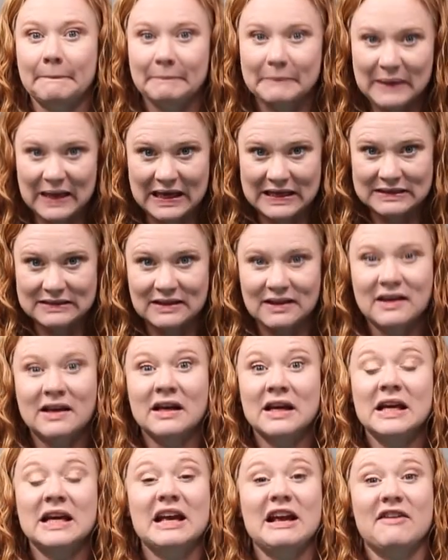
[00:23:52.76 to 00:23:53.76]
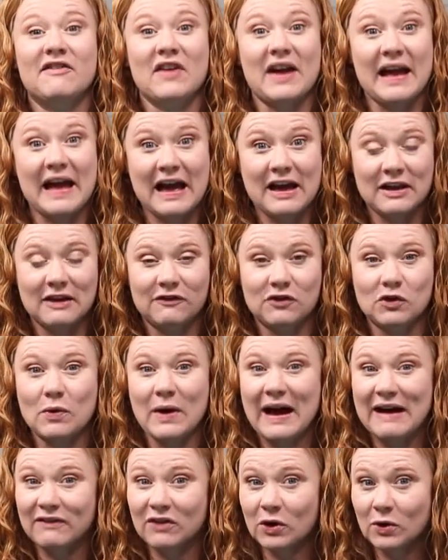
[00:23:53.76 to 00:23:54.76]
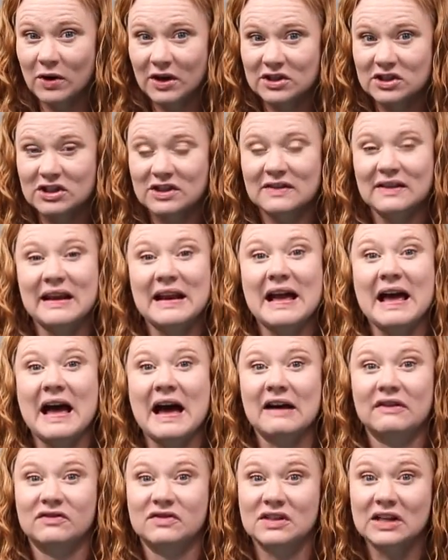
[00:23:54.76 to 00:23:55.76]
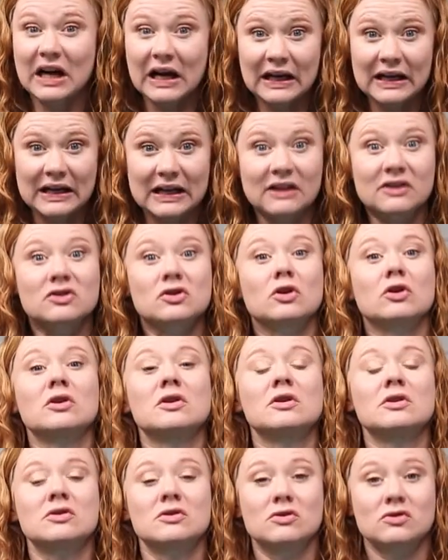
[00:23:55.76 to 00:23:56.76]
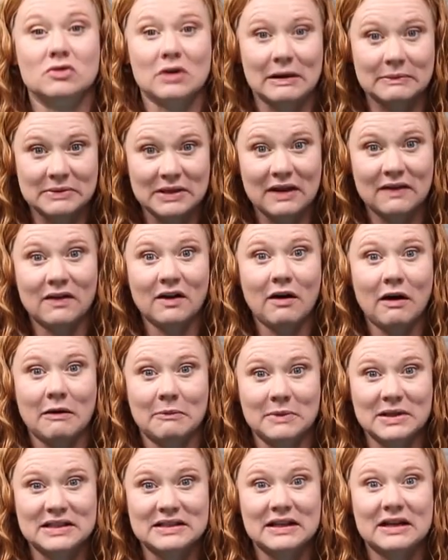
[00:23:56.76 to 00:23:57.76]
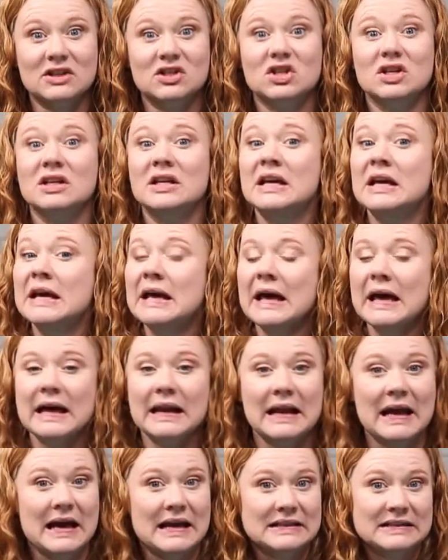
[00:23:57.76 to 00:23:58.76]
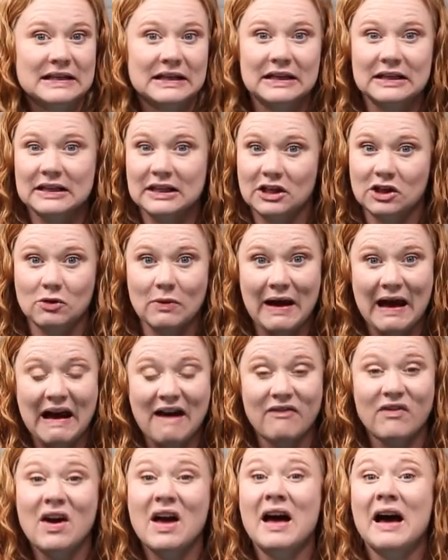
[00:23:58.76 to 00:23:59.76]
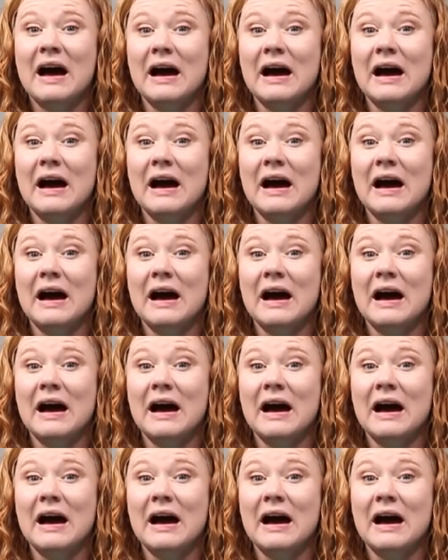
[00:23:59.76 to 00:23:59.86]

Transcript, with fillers: But if, I ha if you have a question that I have not answered, drop down in the comment section and ask anything you have.